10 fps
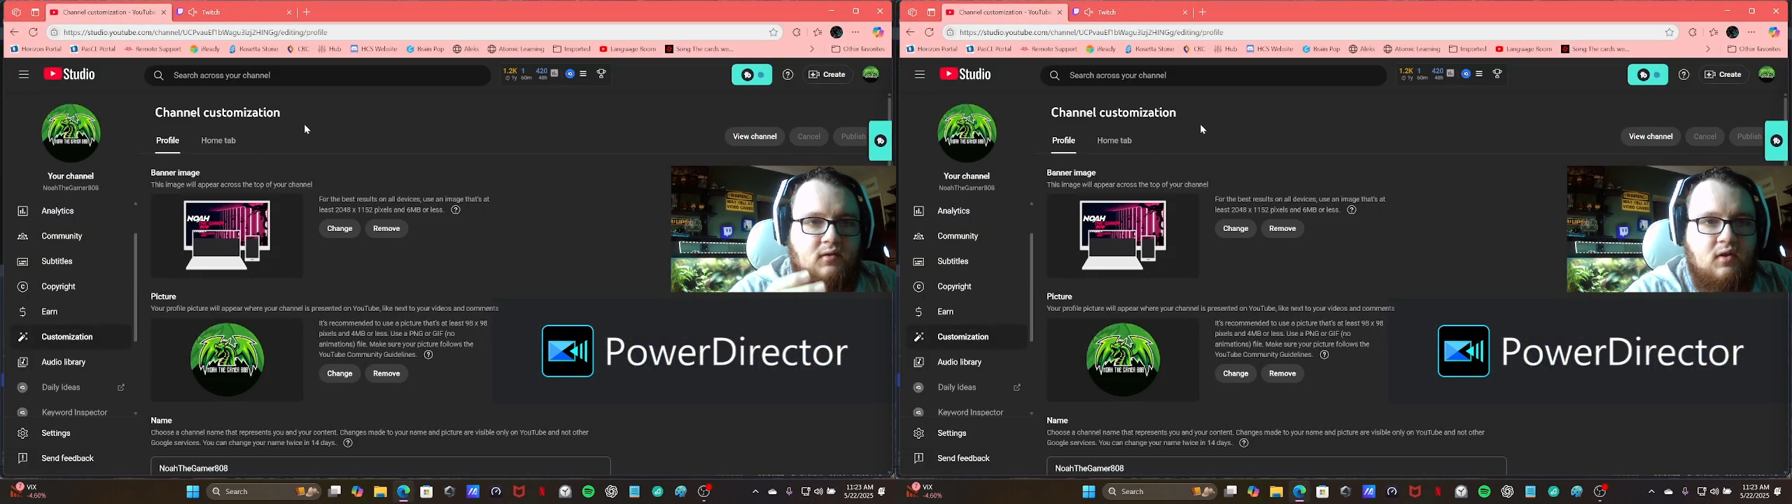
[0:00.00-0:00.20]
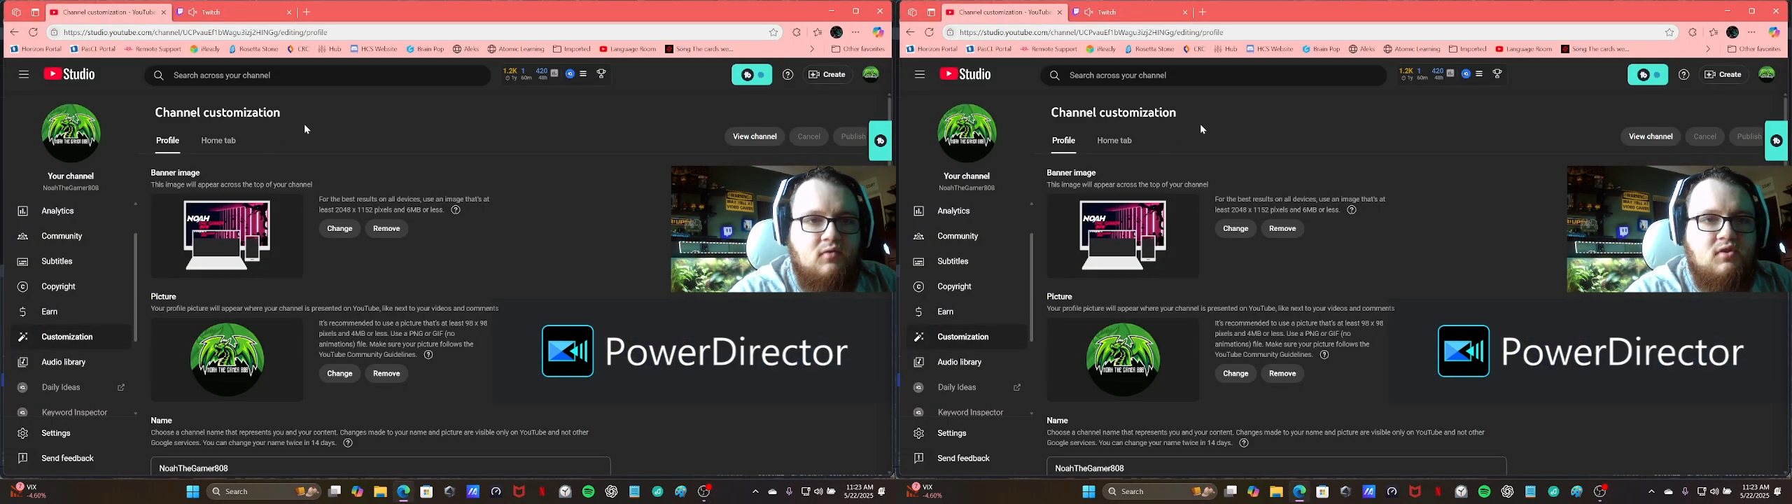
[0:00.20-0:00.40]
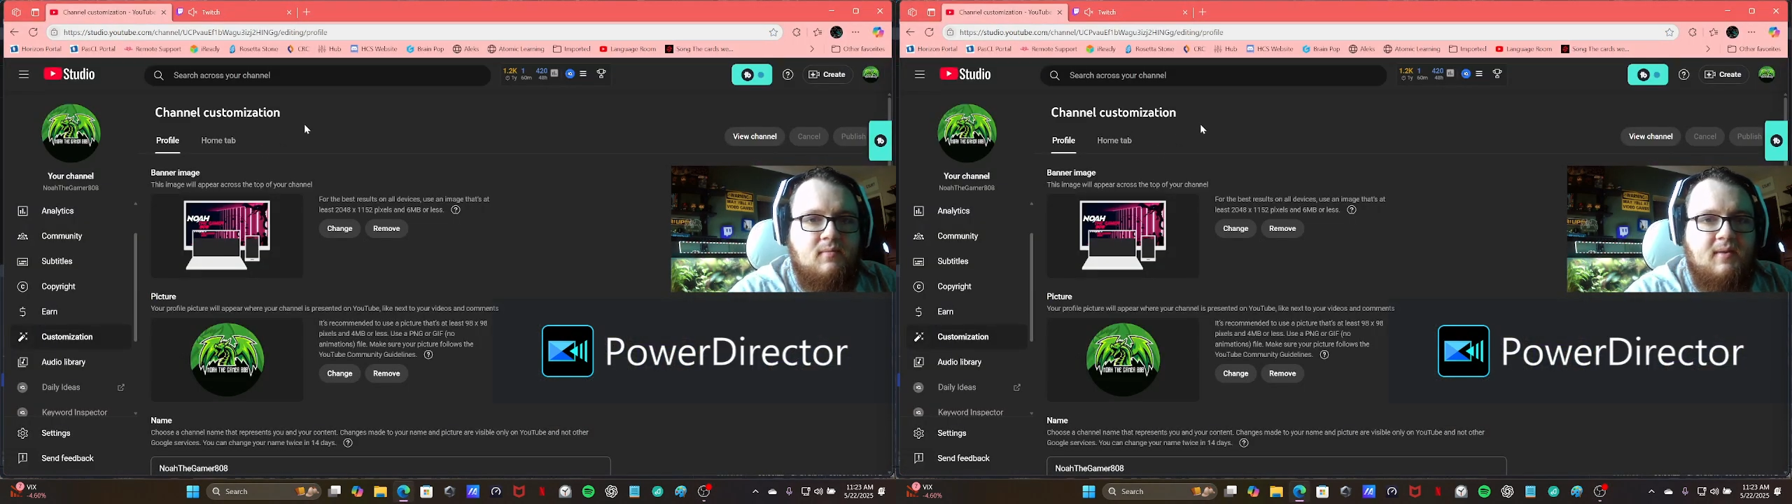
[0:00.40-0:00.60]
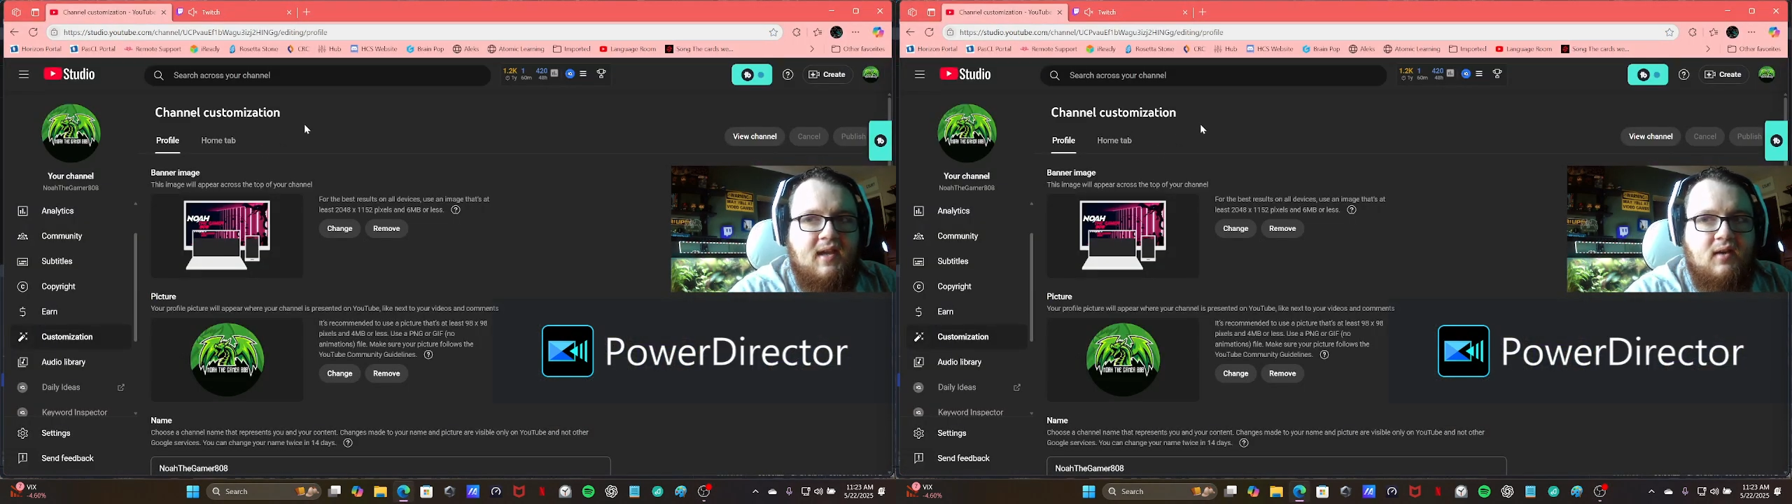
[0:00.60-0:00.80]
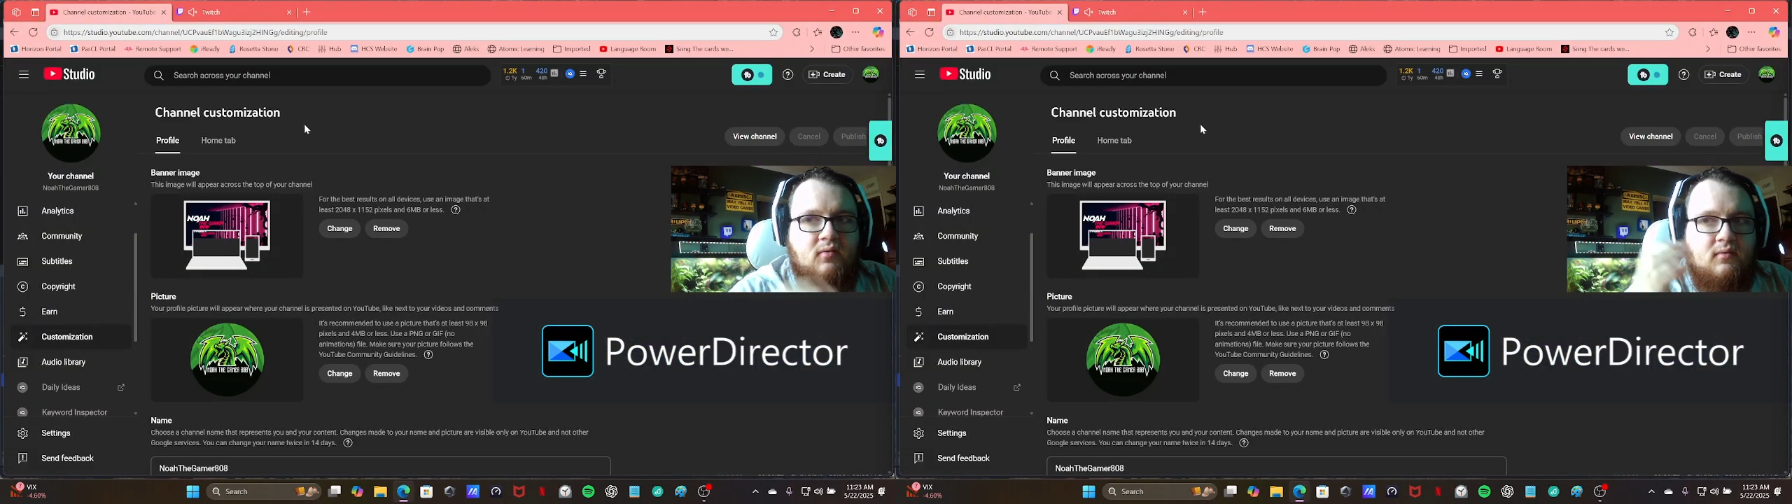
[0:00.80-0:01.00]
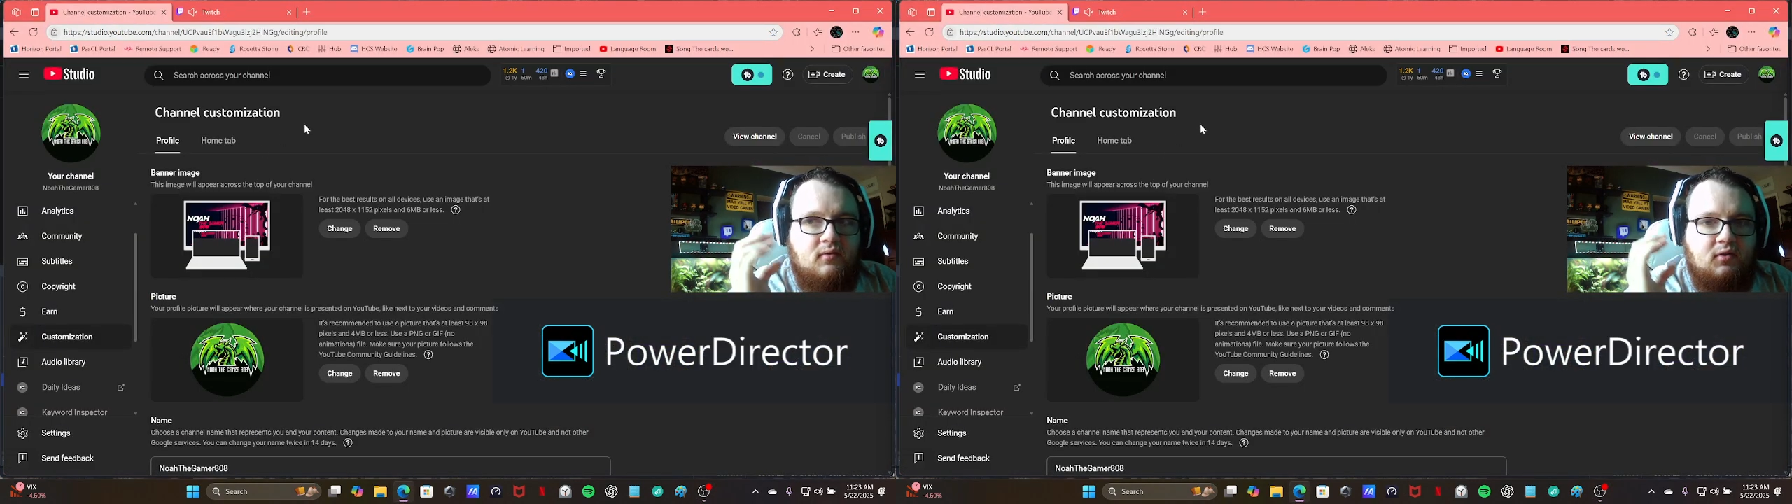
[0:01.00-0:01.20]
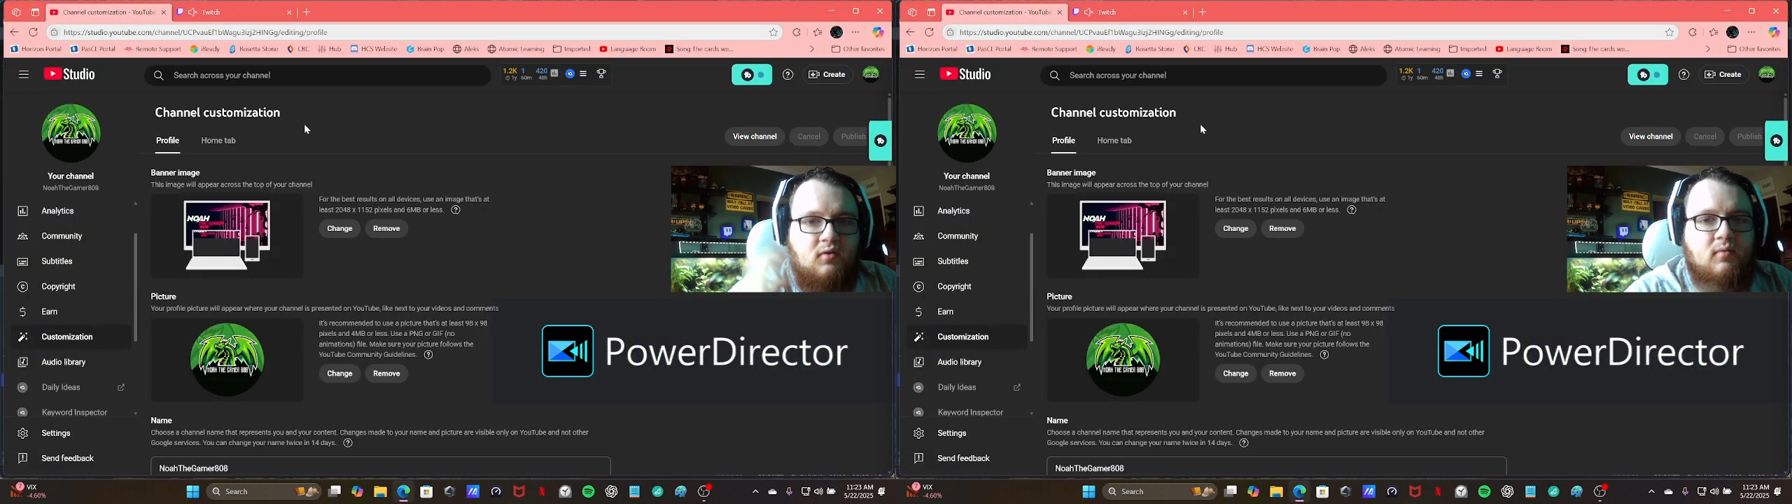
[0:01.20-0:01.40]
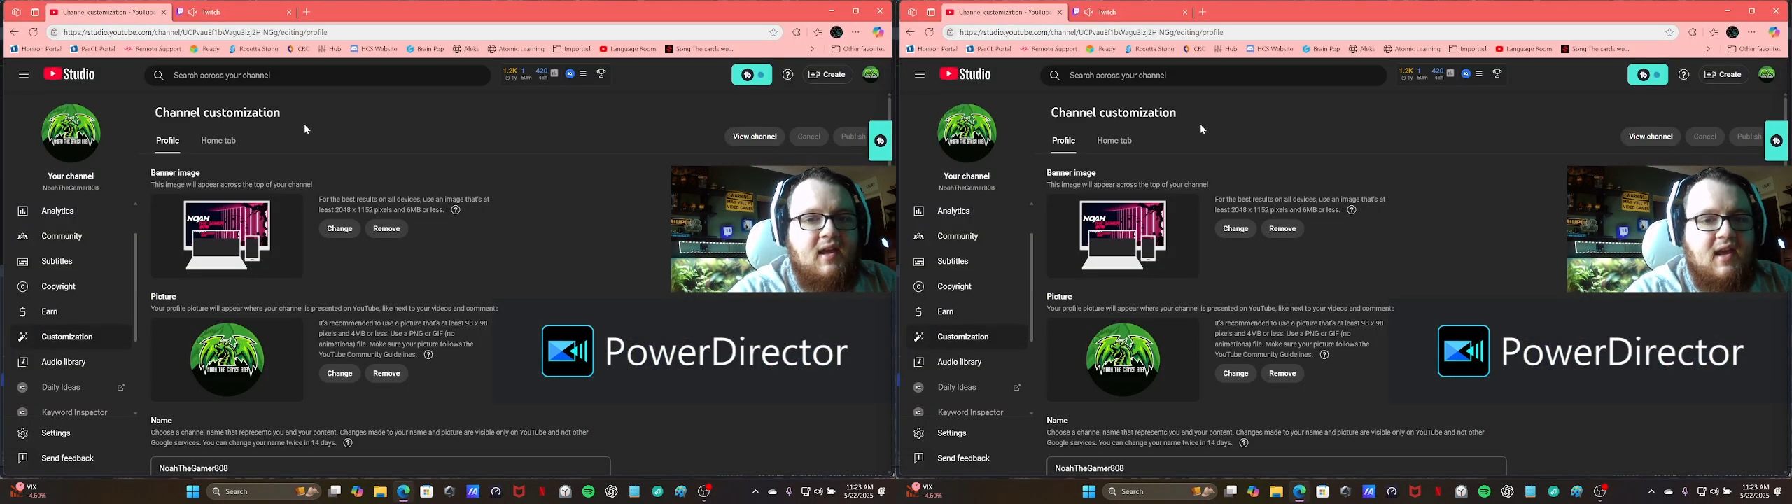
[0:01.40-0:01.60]
YouTube account
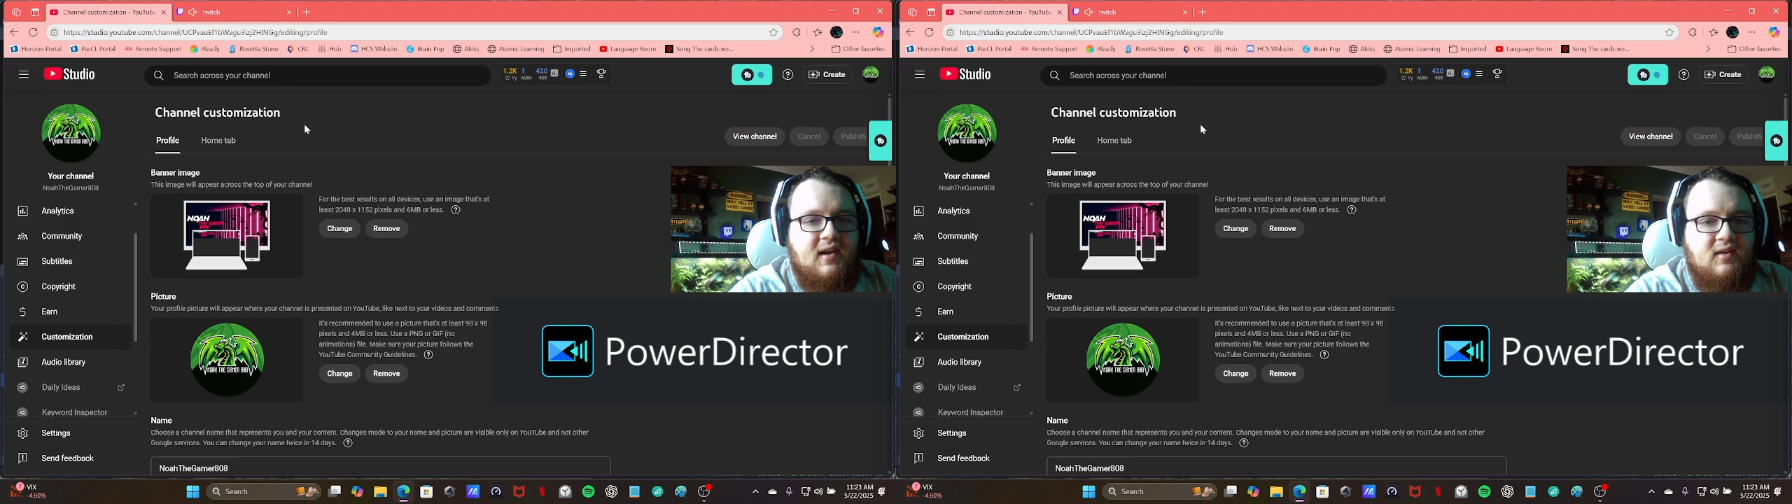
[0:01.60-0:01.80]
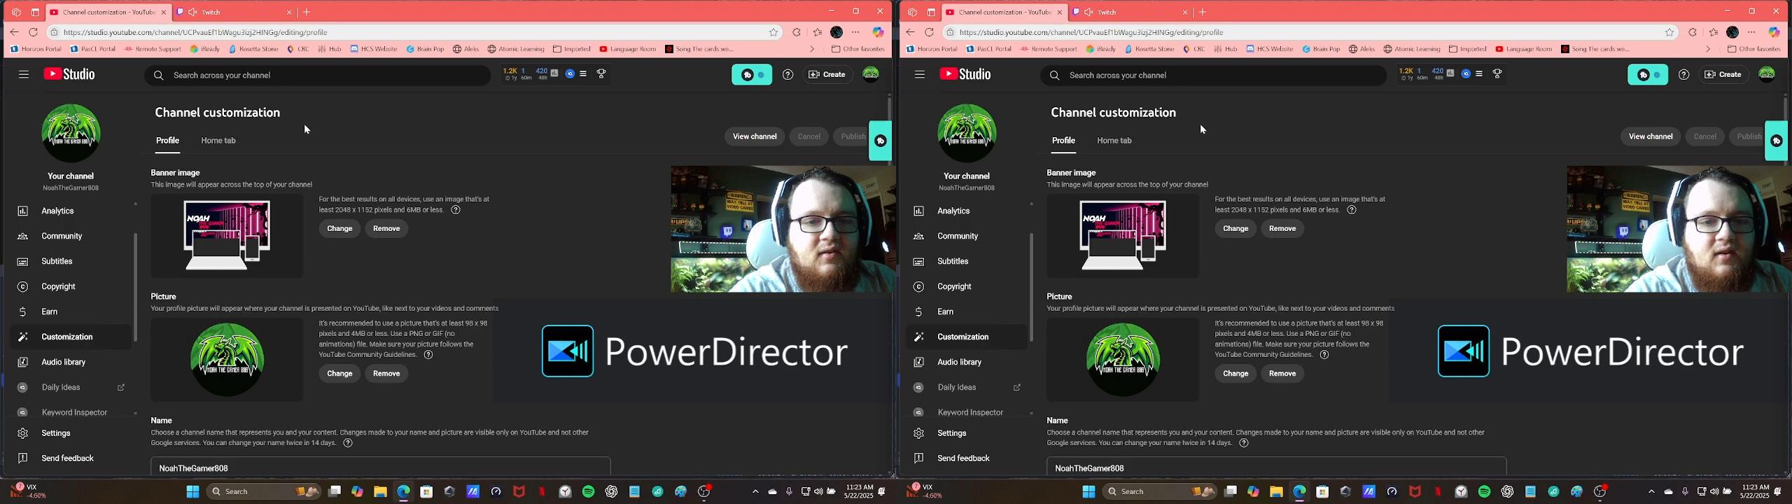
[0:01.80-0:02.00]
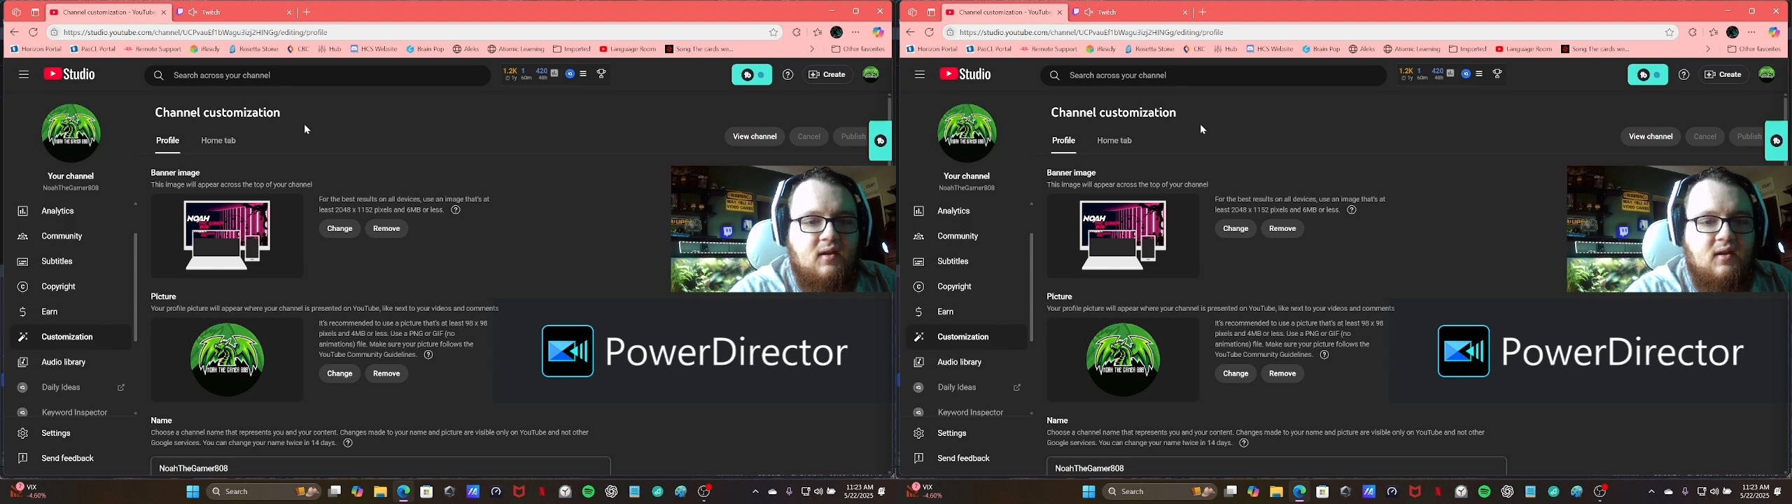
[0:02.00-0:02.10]
created